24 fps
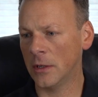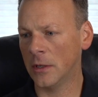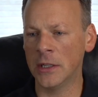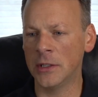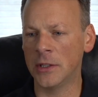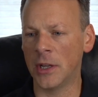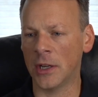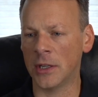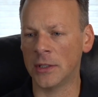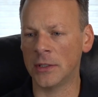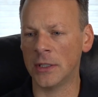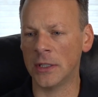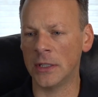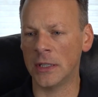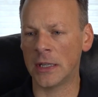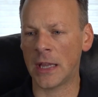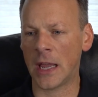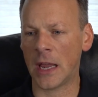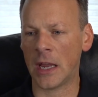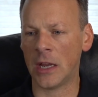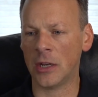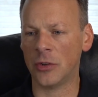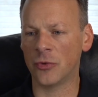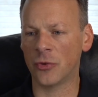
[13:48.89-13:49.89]
Does
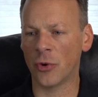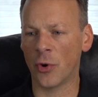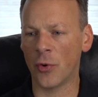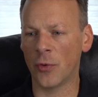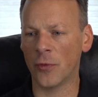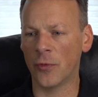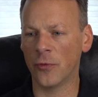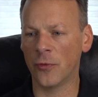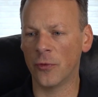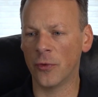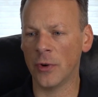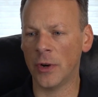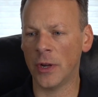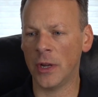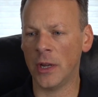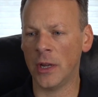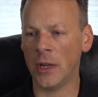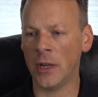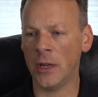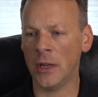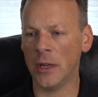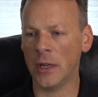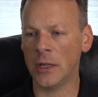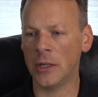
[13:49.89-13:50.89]
indicate
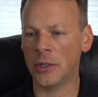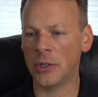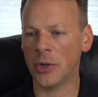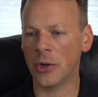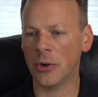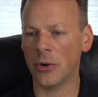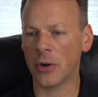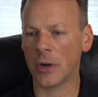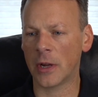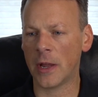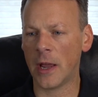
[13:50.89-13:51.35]
drone-free interior